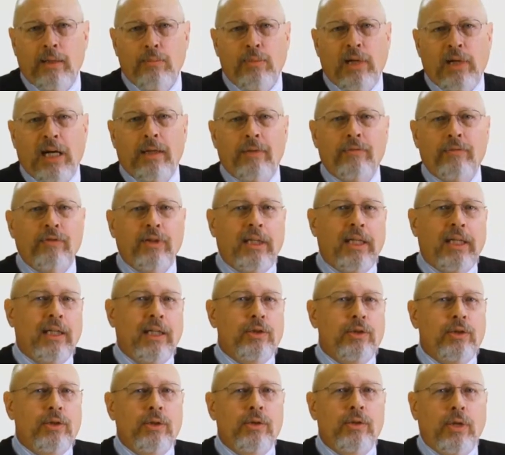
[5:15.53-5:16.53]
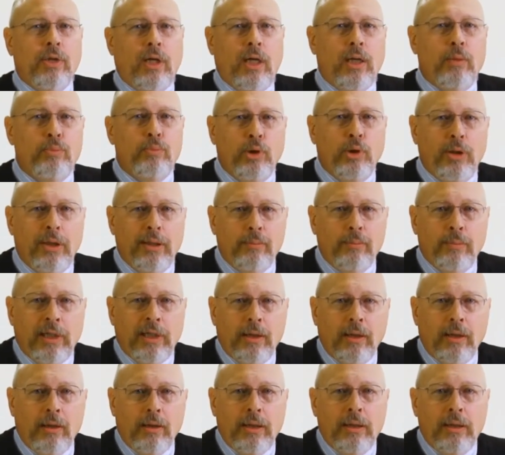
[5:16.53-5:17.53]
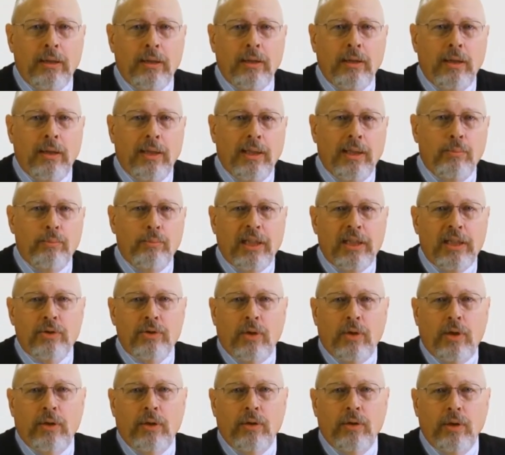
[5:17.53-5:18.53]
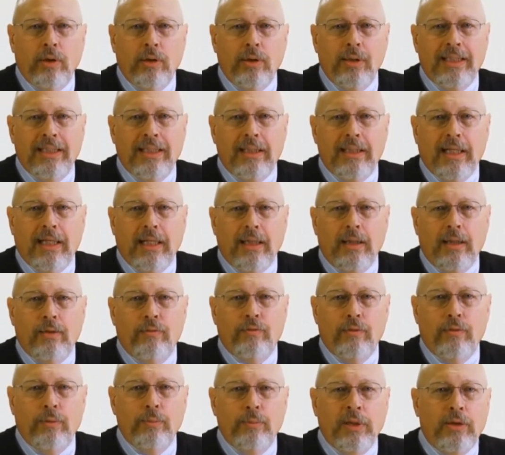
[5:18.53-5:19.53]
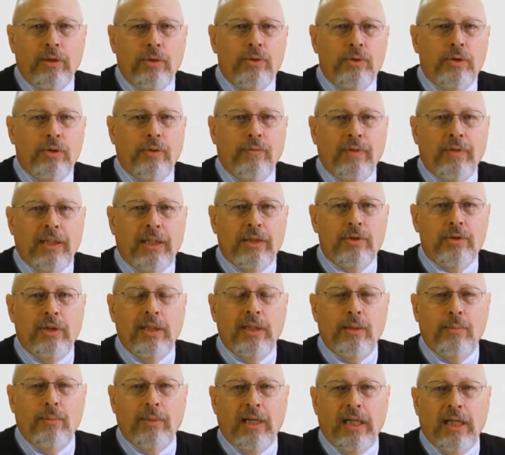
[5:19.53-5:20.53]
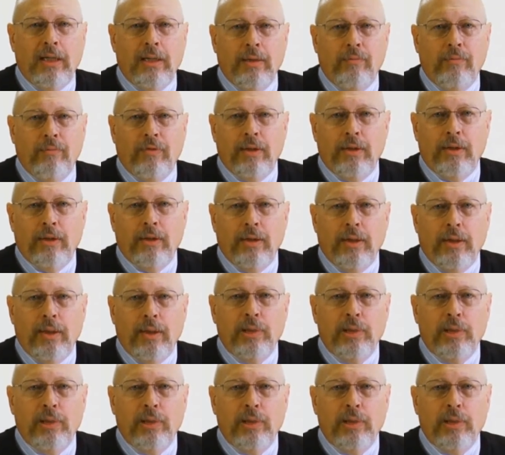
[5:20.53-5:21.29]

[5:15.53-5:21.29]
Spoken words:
modifications are preliminary and based on early data from the use of Sdma in veterinary